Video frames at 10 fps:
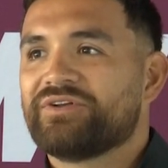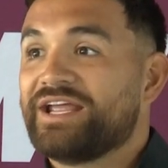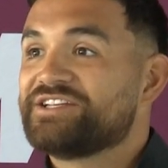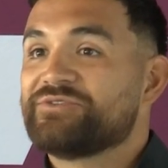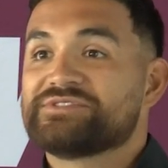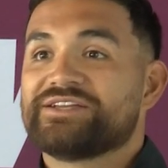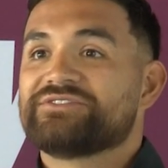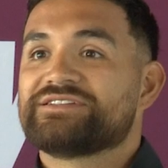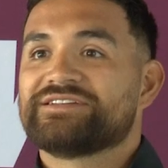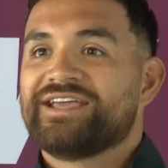And AJ was there
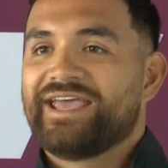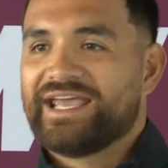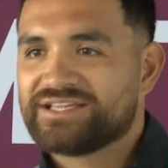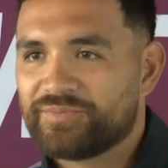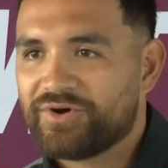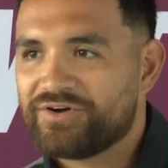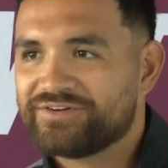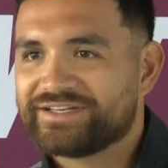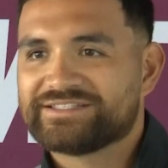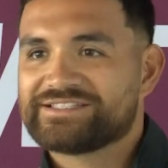to head the
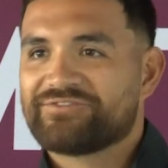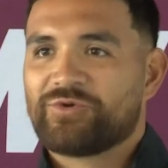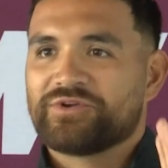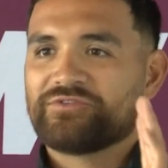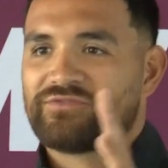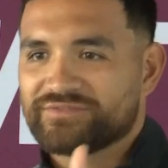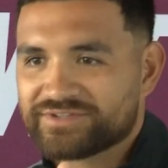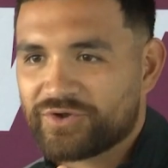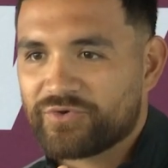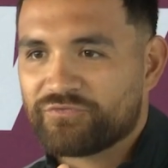ball, and instead of going
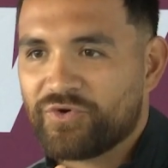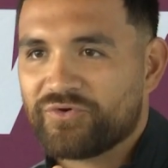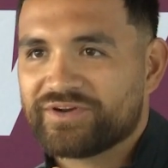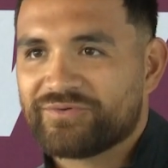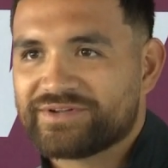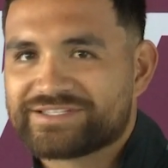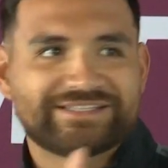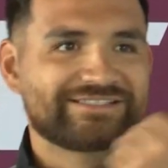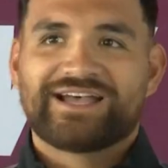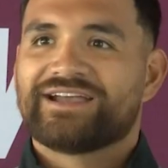going forward, it went to
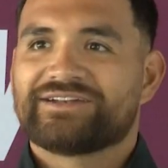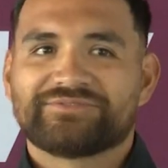the side.